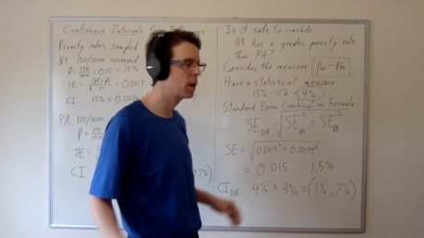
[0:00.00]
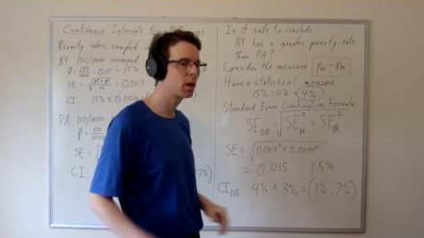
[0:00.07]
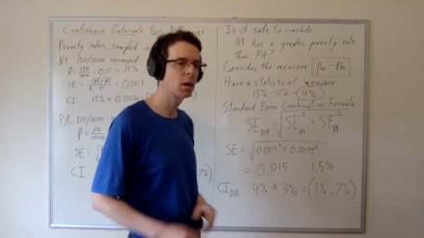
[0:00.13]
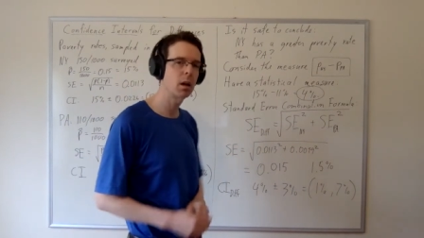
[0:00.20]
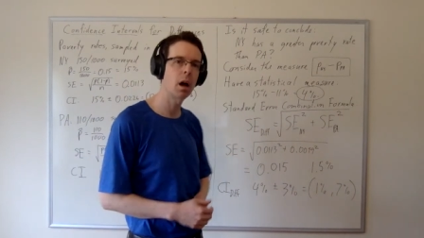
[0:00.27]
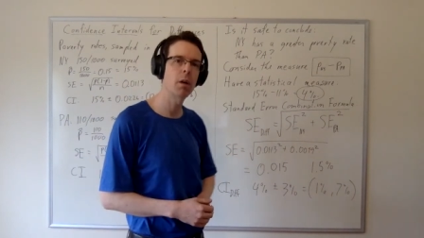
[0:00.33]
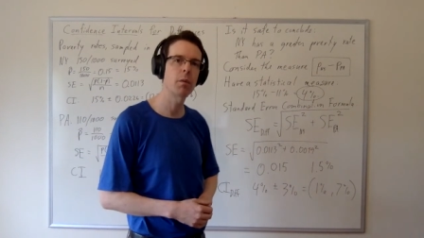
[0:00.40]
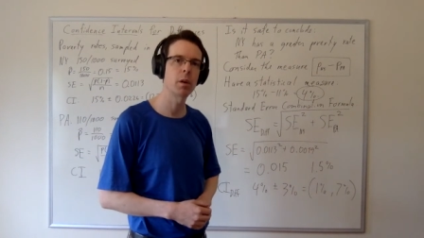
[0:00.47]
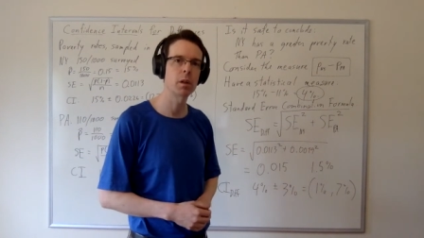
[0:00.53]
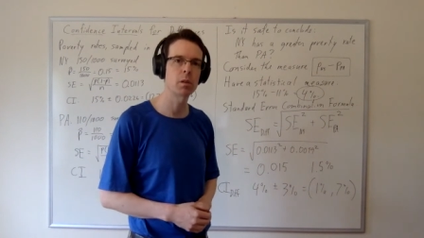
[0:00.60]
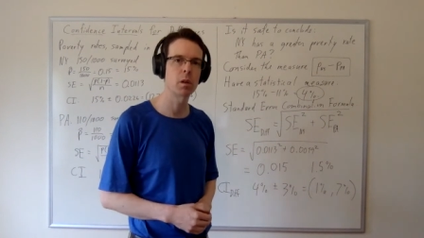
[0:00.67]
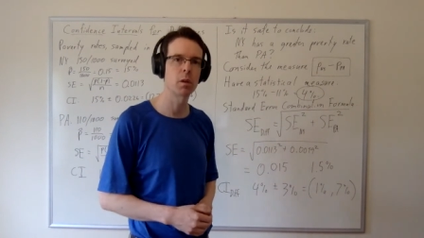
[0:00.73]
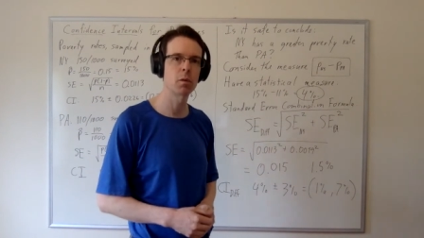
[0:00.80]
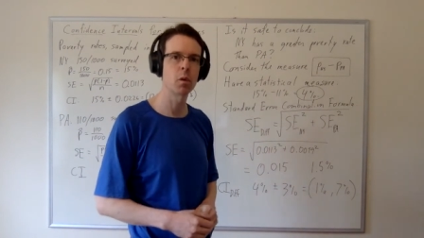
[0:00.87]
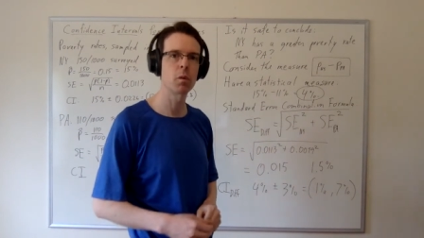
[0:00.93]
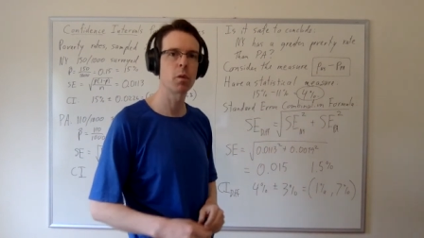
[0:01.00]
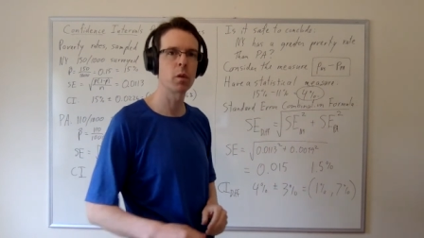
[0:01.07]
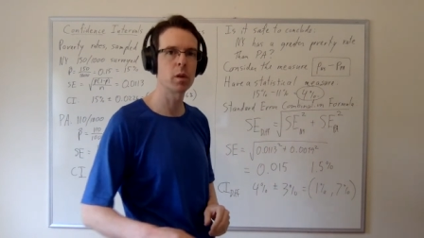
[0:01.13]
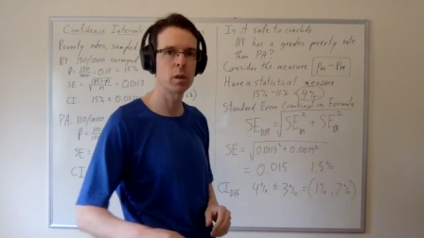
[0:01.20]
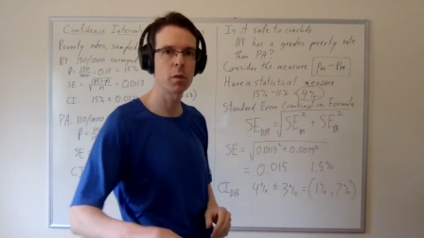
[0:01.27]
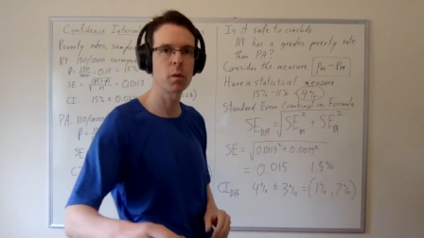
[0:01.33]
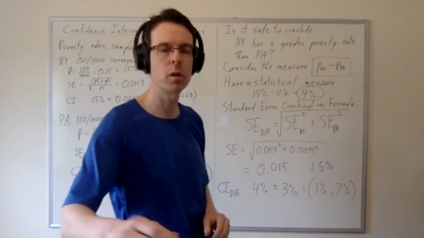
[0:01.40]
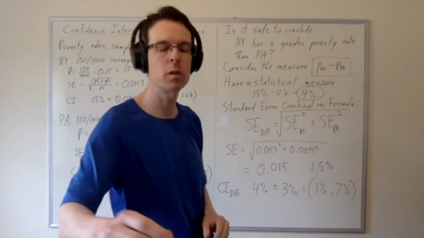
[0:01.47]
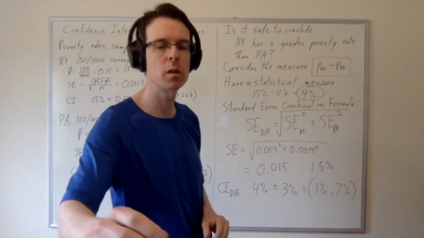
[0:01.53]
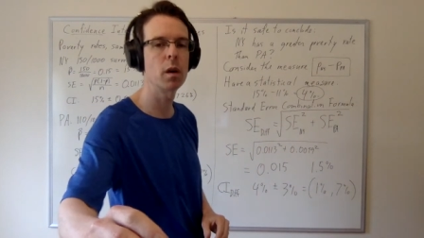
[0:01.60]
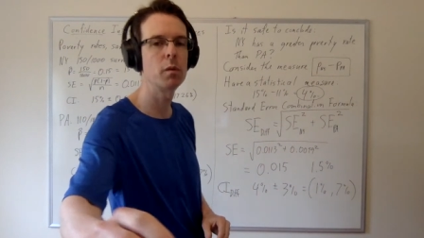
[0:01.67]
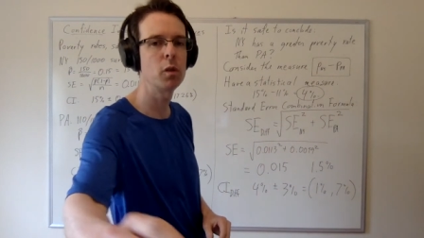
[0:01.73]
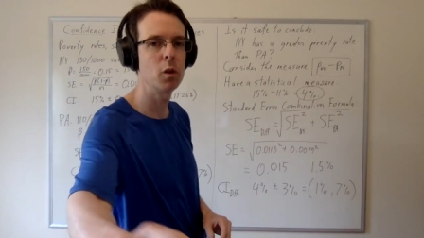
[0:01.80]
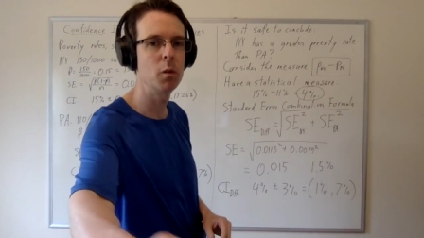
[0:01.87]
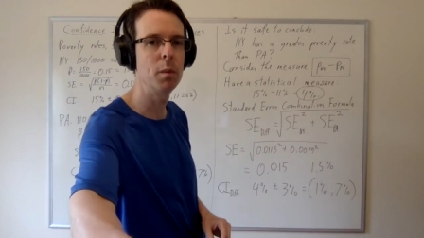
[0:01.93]
to make a confidence interval for the difference
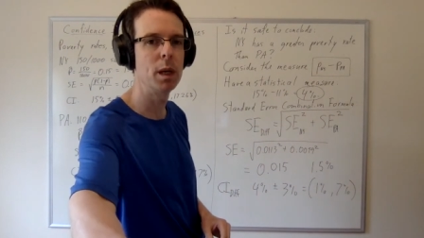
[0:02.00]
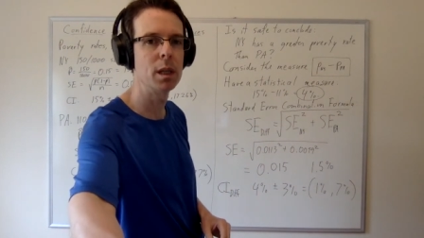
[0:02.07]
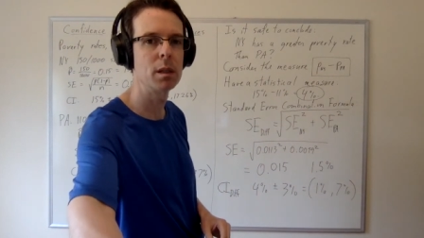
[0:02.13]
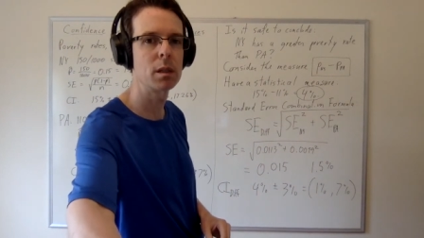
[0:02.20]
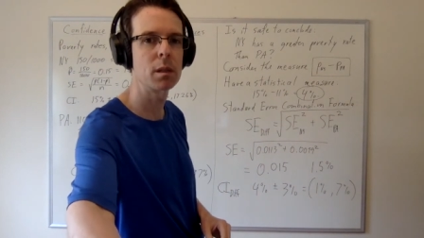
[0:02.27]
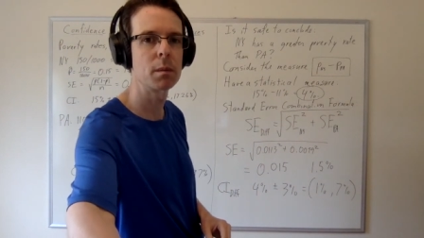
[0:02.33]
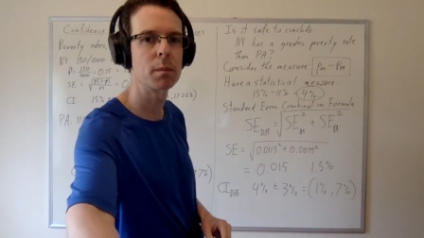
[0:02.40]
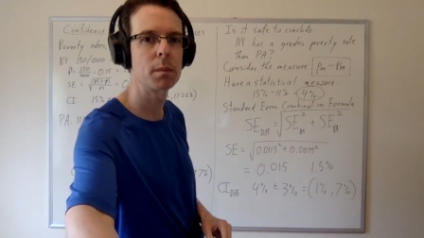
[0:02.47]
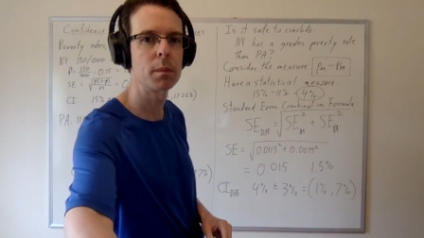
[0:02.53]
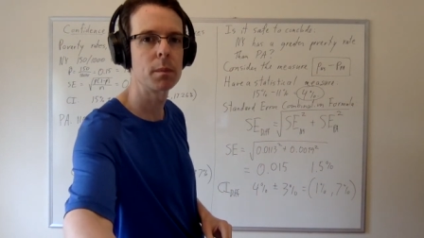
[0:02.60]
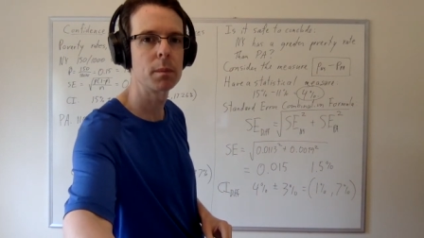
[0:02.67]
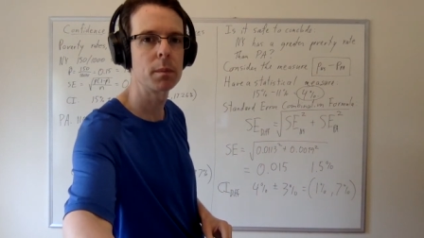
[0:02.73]
of two means.